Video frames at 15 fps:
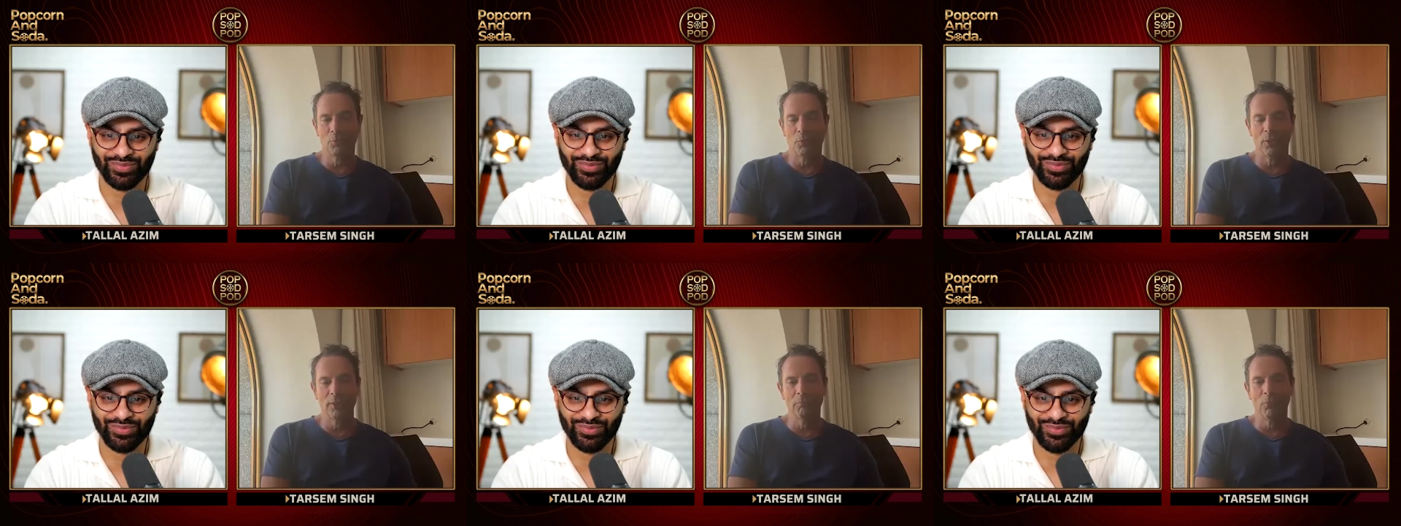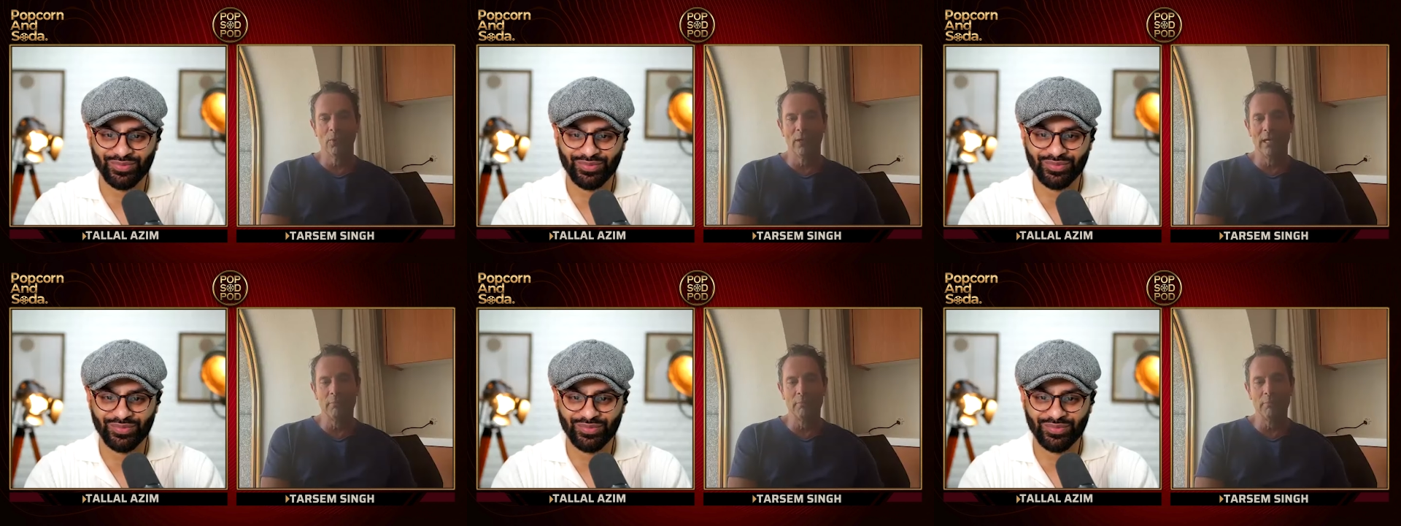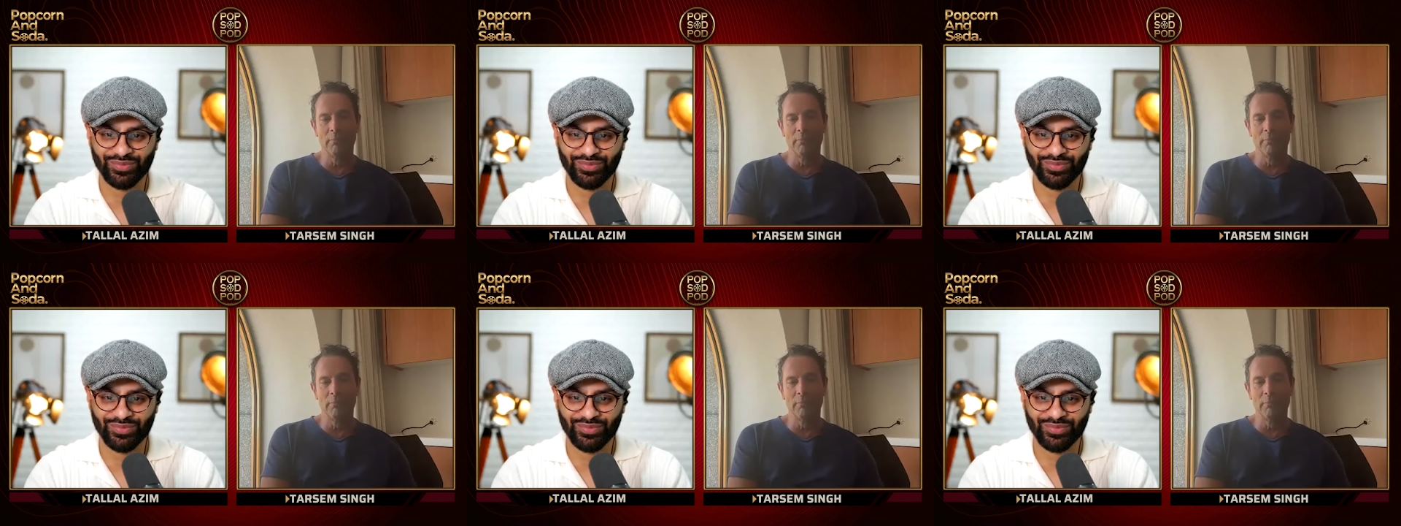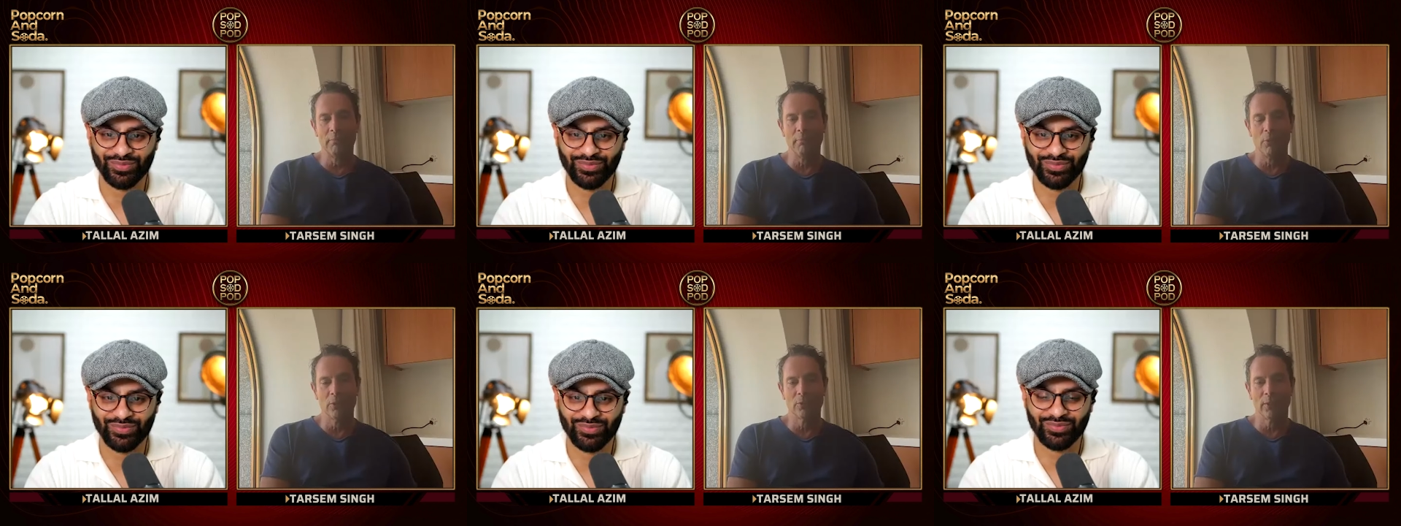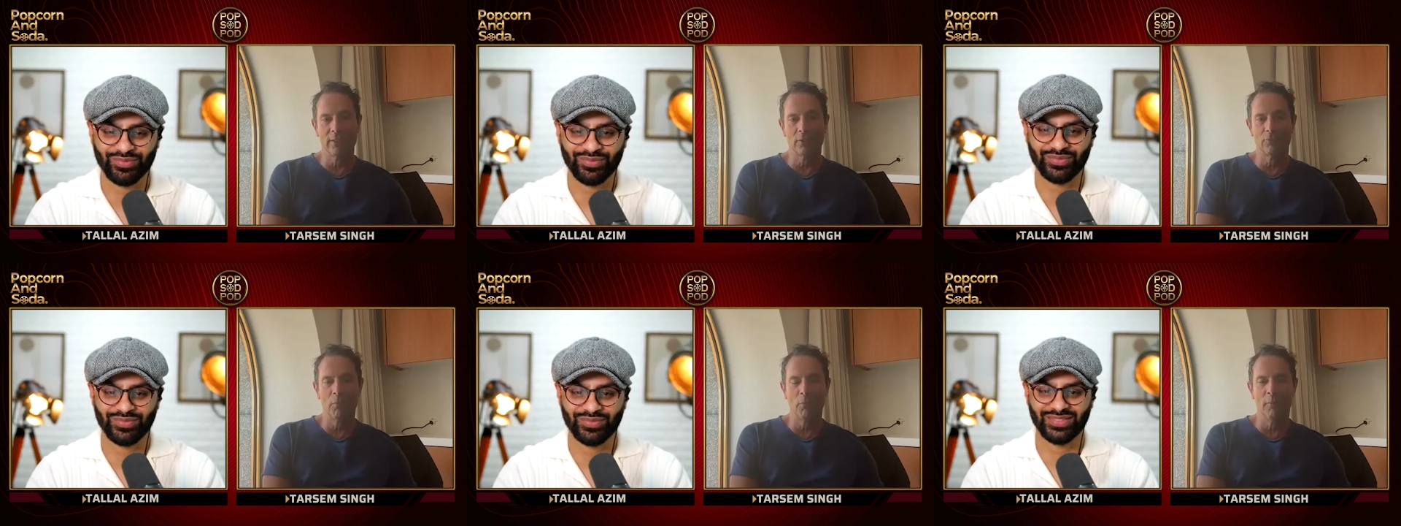Speaker 1: want more eyeballs on it for more
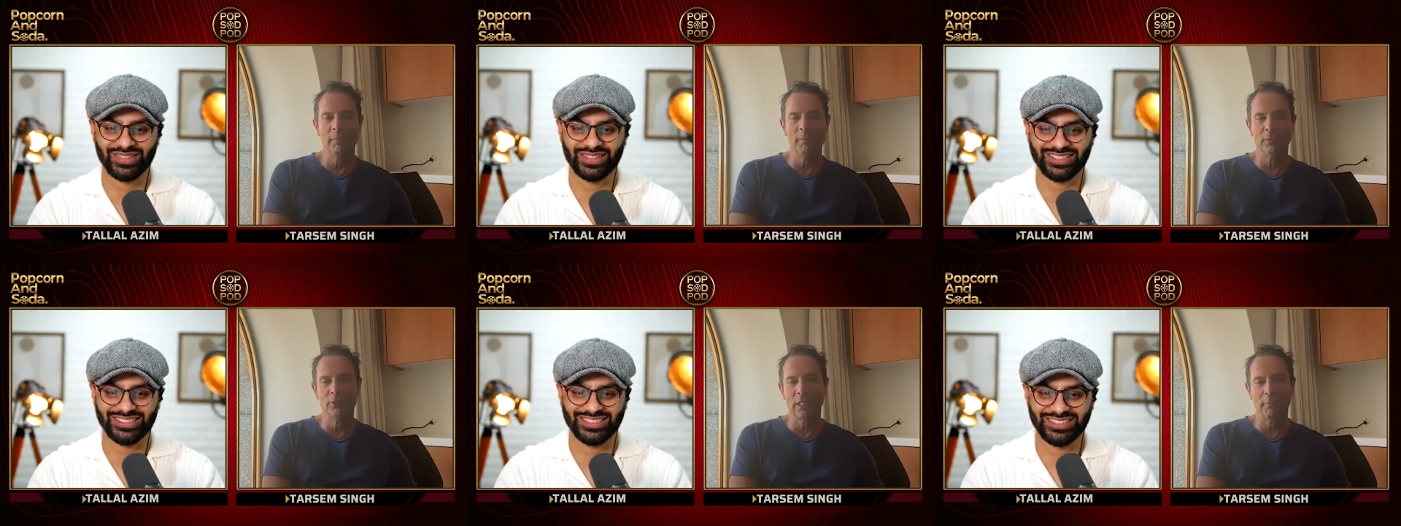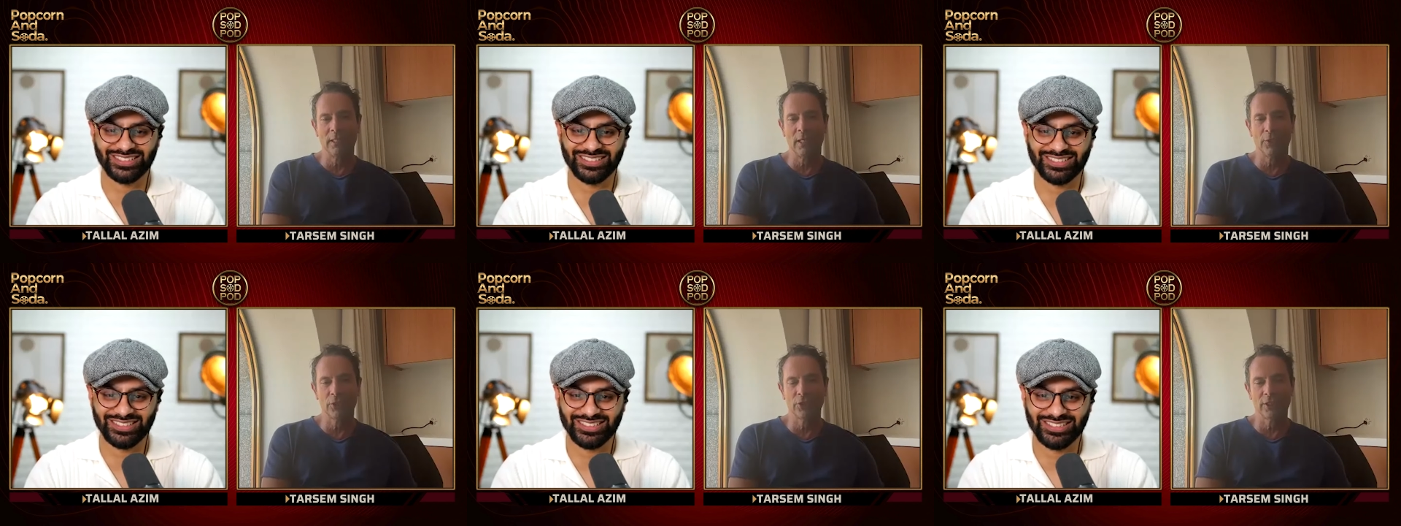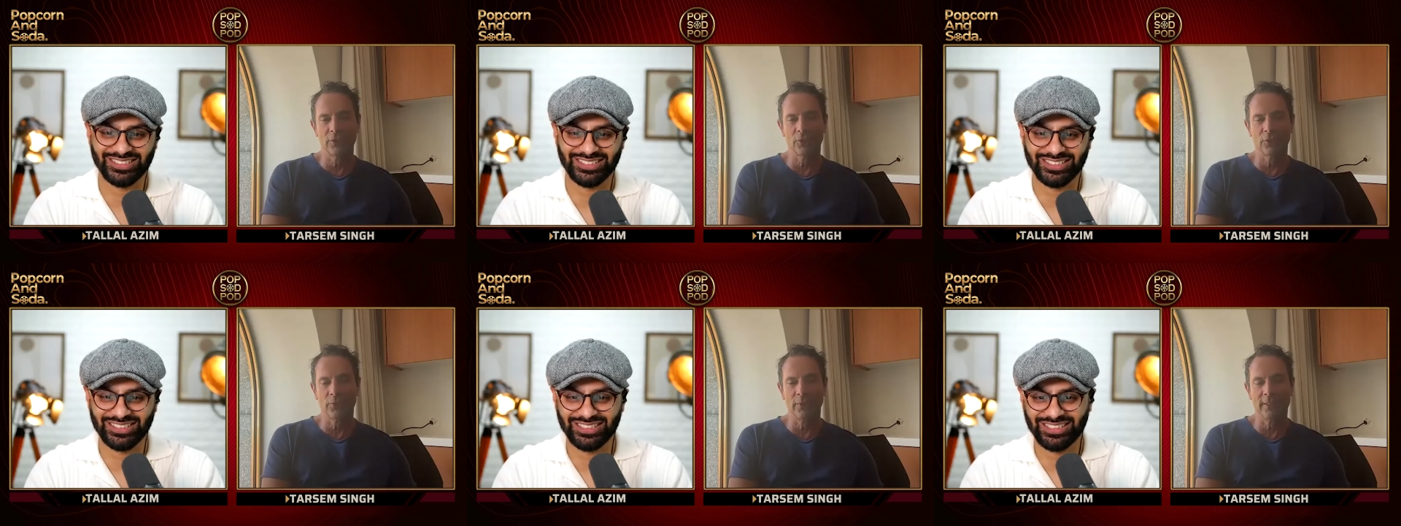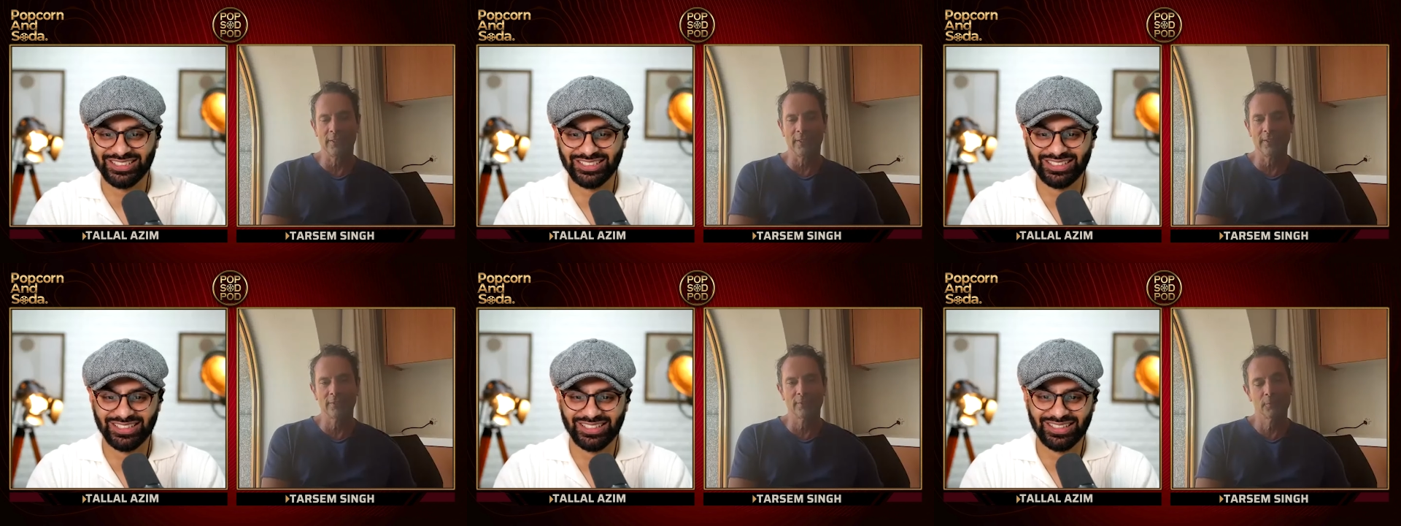people to tell me how shit or great it is.